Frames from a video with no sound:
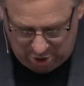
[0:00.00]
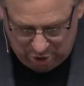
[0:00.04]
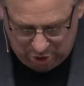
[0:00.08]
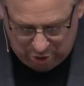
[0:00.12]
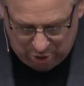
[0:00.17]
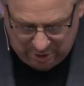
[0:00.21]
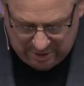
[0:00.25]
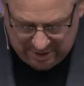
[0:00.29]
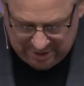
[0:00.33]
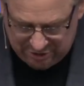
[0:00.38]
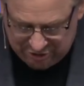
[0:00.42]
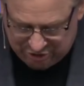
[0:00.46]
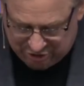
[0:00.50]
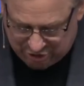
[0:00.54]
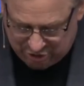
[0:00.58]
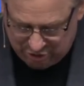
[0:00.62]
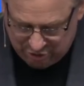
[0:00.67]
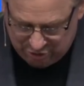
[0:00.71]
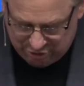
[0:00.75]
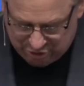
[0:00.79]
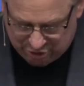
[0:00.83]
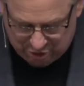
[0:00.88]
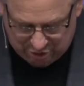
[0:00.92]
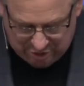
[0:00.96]
You didn't
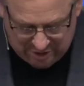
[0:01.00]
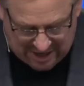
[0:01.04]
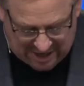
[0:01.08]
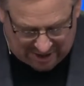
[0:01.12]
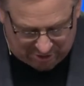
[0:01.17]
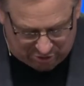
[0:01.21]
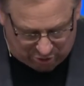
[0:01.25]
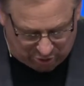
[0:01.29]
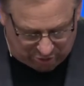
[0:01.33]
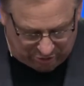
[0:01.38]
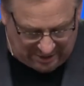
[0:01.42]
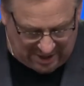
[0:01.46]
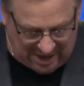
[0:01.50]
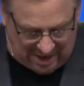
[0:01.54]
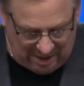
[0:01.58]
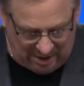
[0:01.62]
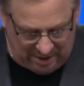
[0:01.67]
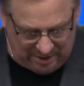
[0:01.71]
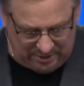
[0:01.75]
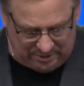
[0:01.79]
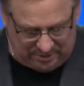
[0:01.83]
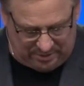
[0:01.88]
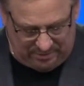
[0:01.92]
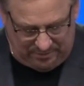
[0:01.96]
choose your natural
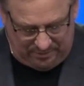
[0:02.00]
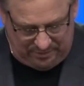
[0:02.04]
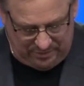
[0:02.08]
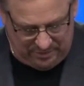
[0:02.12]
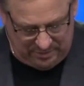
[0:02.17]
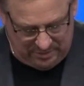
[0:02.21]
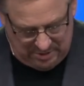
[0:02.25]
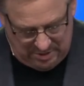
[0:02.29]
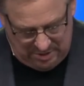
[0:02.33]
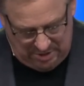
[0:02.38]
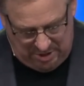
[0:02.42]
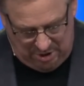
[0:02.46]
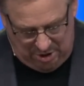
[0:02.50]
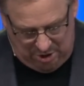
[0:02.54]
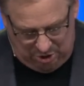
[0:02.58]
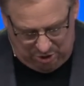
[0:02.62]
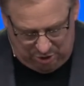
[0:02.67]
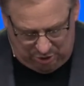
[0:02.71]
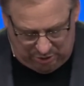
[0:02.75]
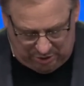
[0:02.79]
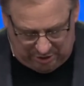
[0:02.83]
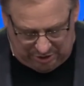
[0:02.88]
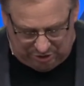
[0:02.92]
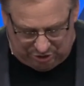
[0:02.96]
talent.
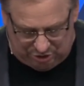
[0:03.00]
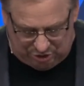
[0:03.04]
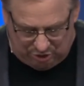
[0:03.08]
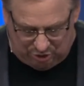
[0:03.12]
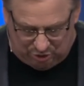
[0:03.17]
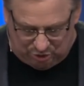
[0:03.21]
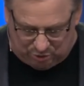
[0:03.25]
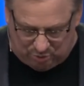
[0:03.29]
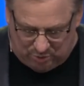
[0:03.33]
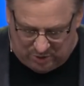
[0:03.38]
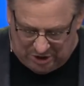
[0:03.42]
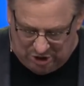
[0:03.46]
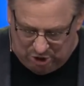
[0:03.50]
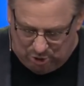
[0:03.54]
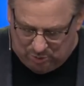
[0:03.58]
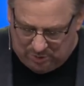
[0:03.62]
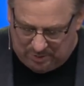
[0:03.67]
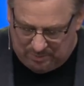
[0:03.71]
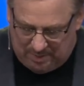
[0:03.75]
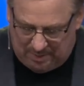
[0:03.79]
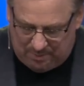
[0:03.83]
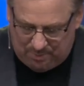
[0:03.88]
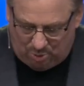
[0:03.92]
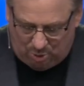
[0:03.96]
You didn't choose when you
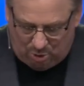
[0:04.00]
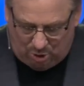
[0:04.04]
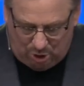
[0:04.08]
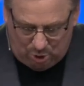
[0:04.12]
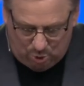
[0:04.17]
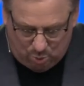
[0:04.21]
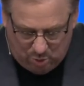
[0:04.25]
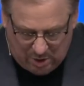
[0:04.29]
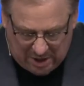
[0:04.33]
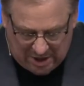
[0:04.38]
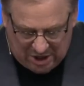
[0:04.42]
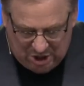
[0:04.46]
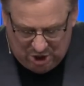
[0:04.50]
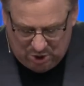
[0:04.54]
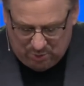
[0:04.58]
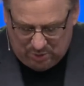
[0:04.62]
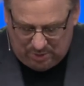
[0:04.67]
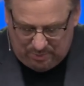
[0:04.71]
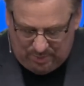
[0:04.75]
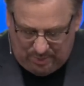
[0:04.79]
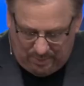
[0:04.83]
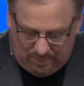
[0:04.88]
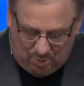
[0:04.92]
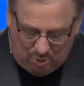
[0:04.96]
would be born, where you
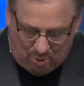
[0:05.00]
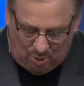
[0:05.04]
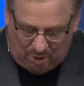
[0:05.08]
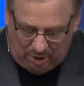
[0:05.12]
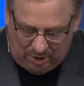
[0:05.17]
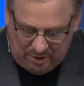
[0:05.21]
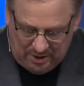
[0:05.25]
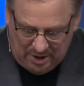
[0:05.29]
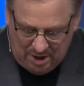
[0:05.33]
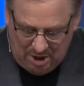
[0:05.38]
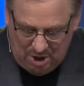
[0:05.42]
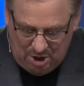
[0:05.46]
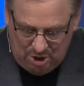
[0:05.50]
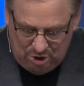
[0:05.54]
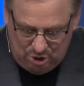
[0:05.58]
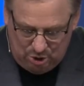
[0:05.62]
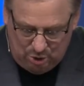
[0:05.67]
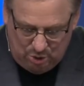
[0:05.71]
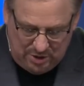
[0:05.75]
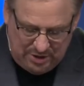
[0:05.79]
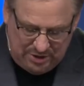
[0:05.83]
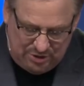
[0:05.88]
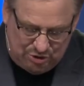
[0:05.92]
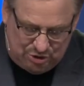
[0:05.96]
would be born.
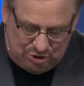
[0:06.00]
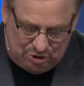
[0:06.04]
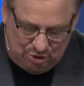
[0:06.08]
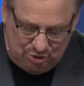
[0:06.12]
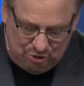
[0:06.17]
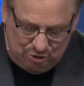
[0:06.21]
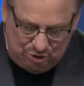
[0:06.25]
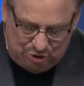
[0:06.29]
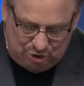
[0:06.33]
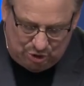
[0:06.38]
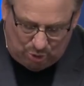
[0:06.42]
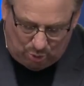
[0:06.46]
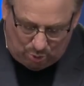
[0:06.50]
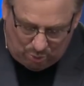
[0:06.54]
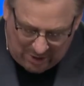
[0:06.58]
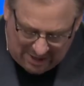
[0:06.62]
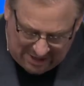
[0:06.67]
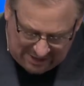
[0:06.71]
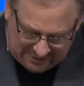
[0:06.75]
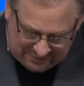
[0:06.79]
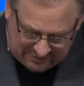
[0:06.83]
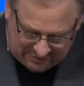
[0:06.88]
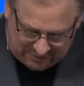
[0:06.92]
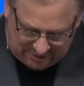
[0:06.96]
You didn't choose your
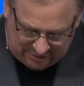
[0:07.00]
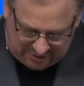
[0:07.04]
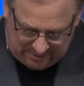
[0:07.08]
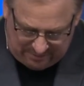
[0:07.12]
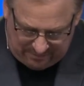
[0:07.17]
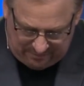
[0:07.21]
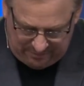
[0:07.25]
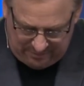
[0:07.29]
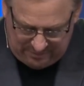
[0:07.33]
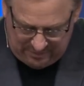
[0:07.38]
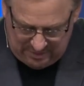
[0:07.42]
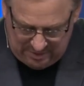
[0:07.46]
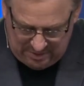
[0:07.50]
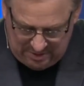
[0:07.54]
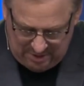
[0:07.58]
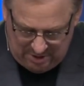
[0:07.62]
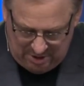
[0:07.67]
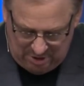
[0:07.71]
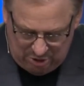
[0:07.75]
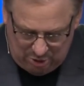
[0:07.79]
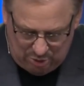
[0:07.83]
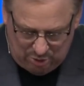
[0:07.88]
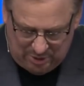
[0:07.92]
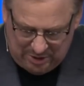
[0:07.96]
race.
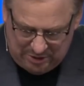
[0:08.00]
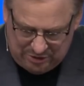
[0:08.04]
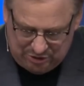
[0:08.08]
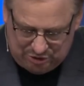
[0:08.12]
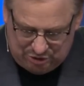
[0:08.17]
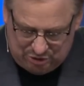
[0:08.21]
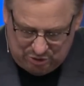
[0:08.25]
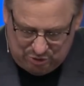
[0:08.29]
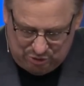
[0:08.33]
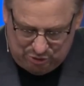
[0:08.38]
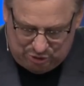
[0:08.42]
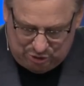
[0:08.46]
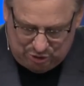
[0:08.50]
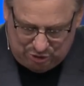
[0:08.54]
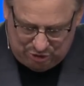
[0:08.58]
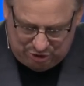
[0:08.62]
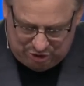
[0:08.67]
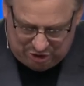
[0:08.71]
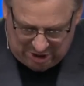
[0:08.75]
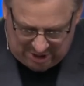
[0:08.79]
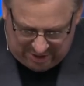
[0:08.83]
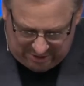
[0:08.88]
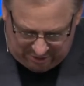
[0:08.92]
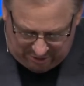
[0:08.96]
You didn't choose your
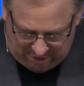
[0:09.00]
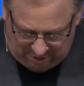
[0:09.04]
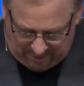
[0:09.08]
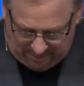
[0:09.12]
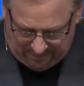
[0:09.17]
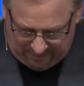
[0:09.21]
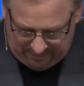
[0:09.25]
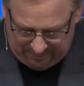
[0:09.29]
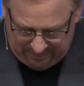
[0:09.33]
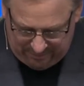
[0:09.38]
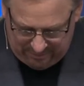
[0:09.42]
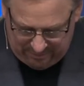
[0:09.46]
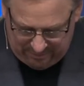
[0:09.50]
gender.